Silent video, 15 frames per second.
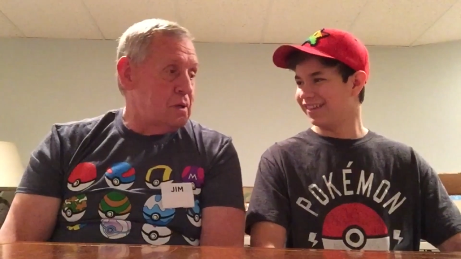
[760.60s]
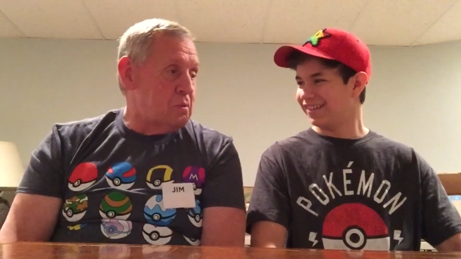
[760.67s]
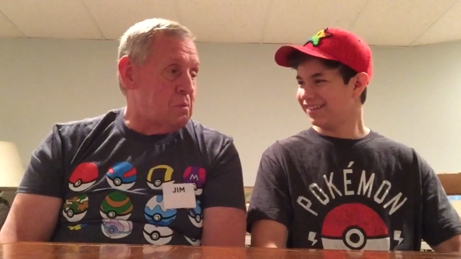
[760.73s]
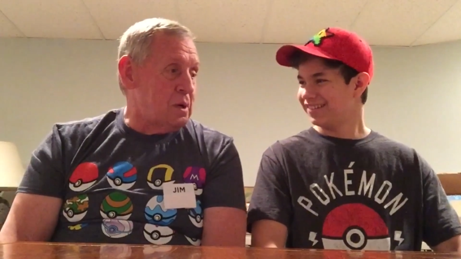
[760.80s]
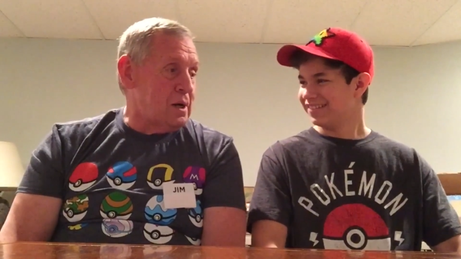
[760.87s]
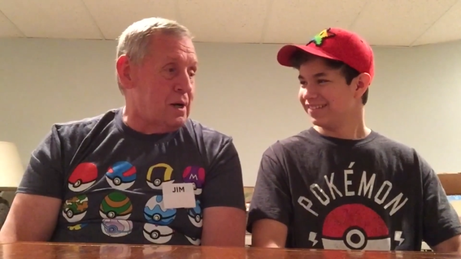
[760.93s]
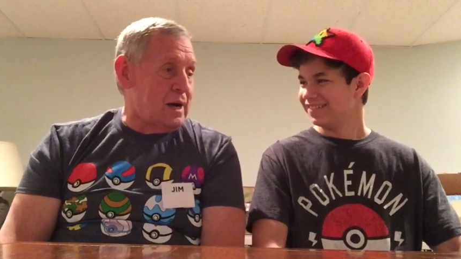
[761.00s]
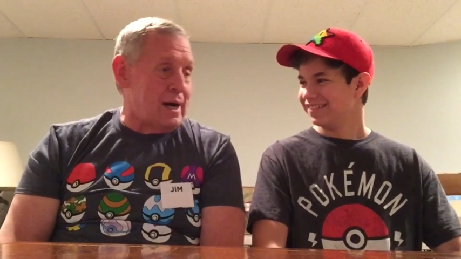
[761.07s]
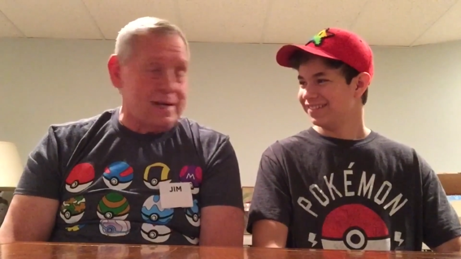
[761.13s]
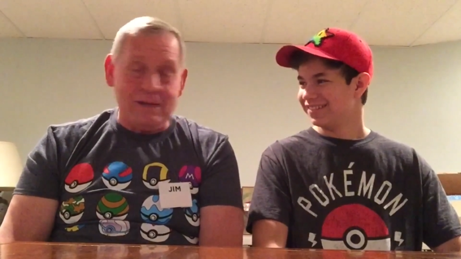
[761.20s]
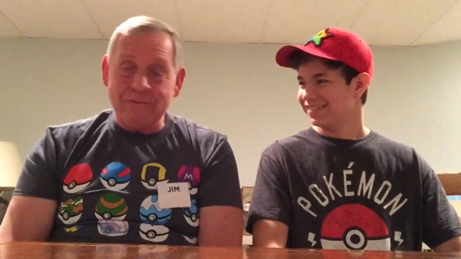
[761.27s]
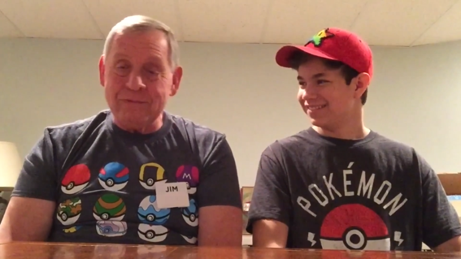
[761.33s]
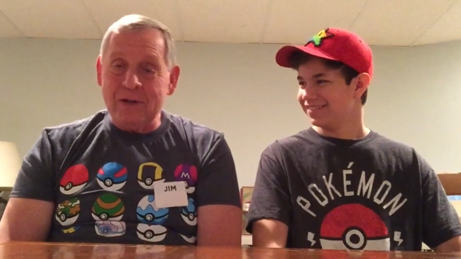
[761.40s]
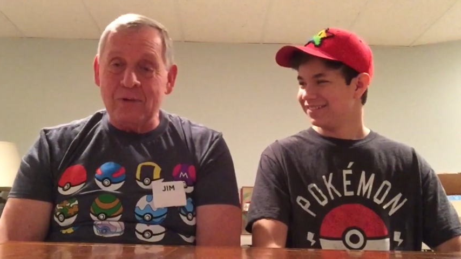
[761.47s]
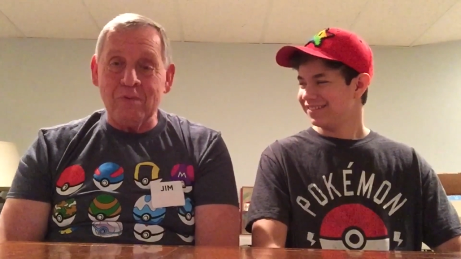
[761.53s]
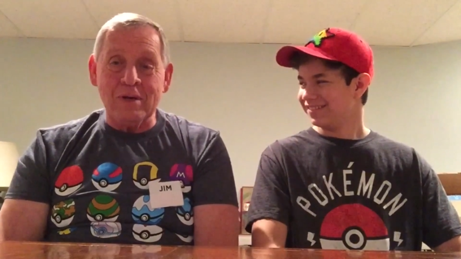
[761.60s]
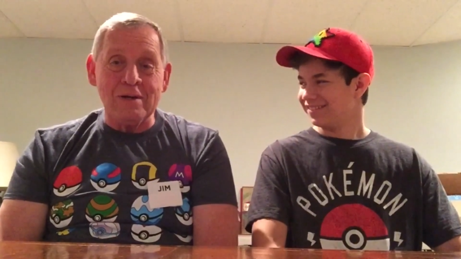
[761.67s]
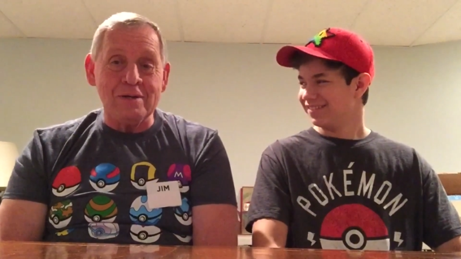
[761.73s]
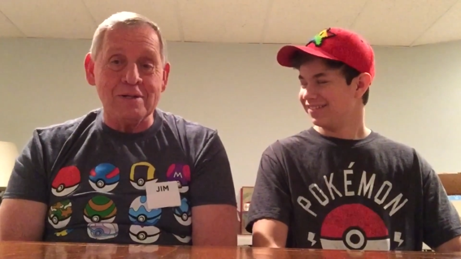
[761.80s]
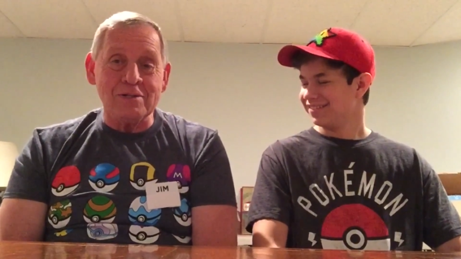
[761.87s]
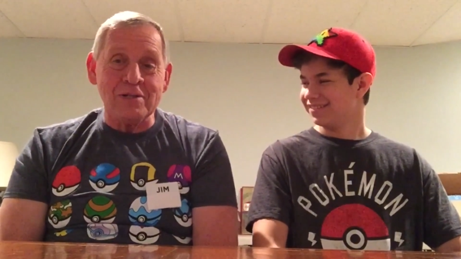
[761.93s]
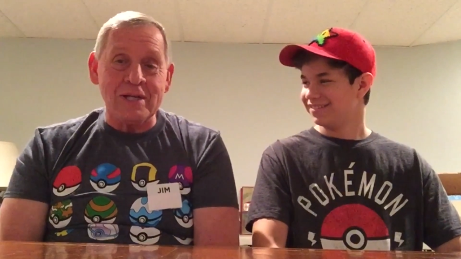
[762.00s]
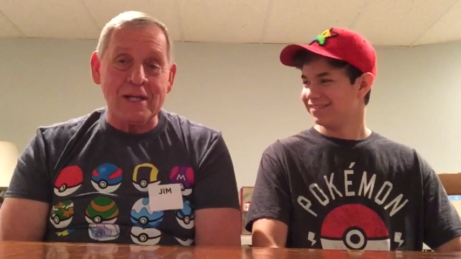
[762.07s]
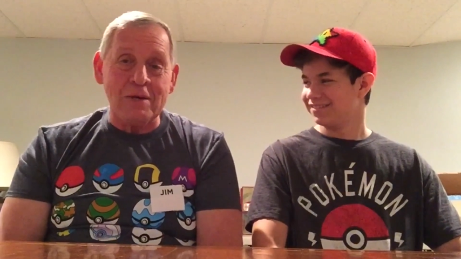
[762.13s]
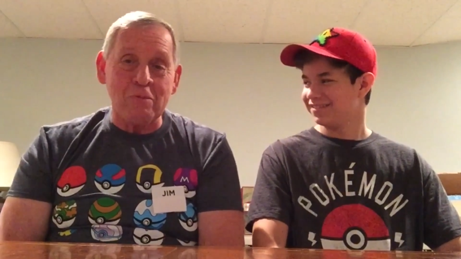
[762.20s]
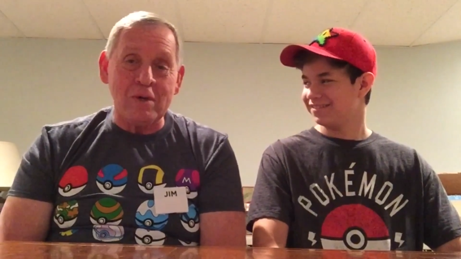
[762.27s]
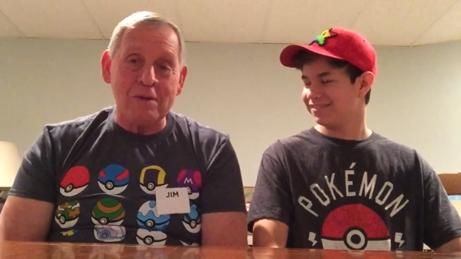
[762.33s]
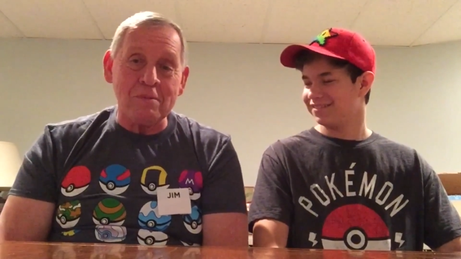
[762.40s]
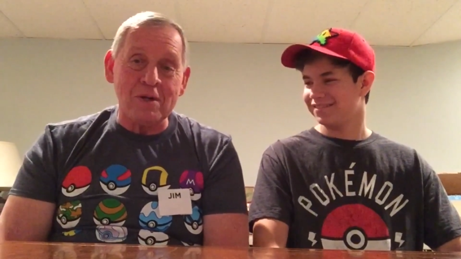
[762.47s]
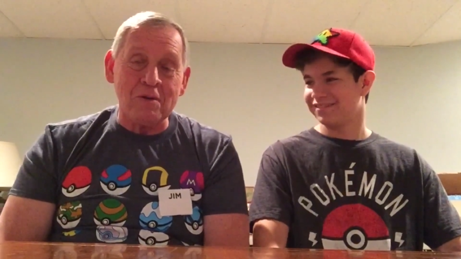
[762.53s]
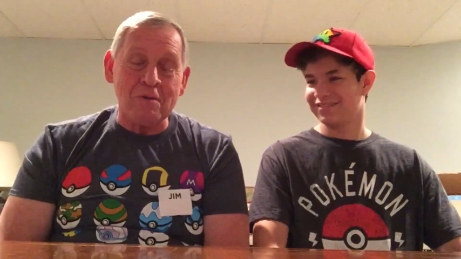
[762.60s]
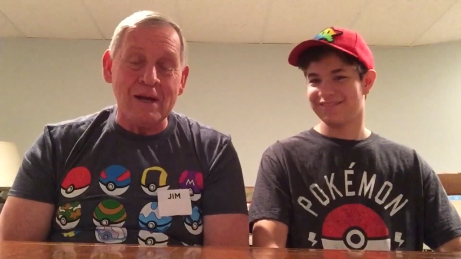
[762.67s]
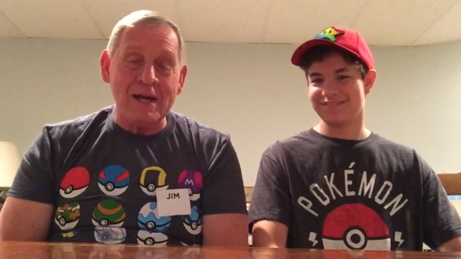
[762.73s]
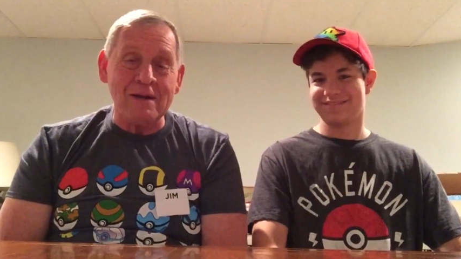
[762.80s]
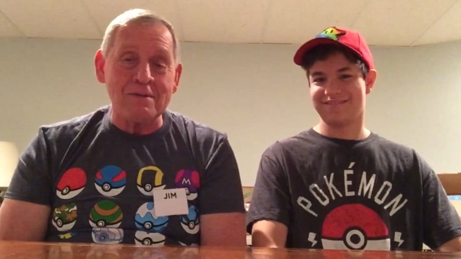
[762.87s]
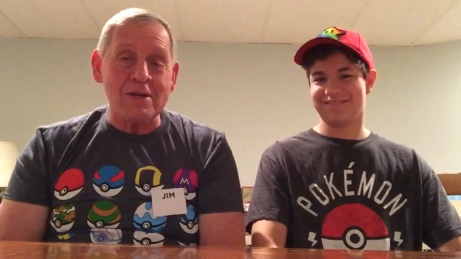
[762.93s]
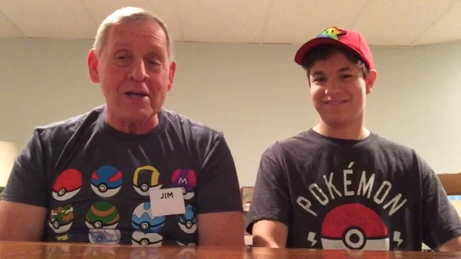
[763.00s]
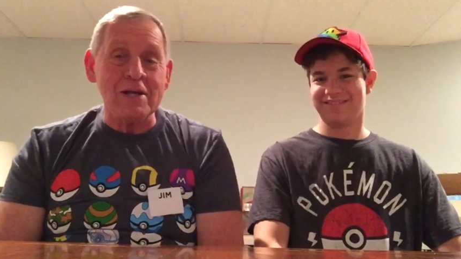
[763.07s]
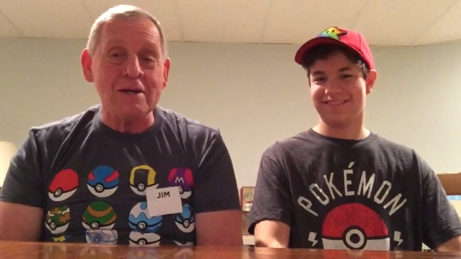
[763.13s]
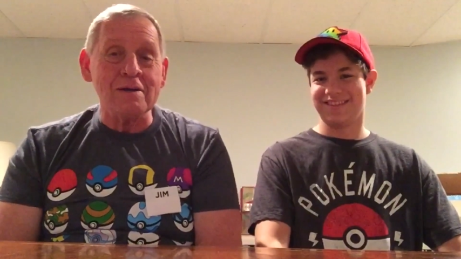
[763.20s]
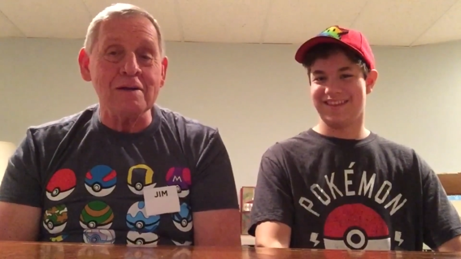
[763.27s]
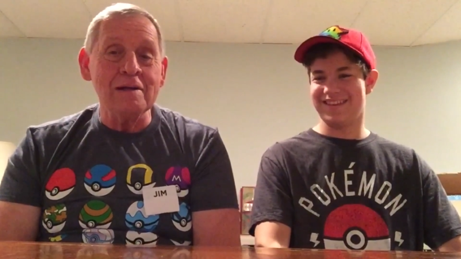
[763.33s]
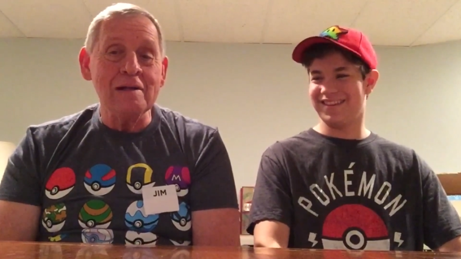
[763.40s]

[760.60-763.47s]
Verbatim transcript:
Speaker 1: well, I don't know where there's any women around here.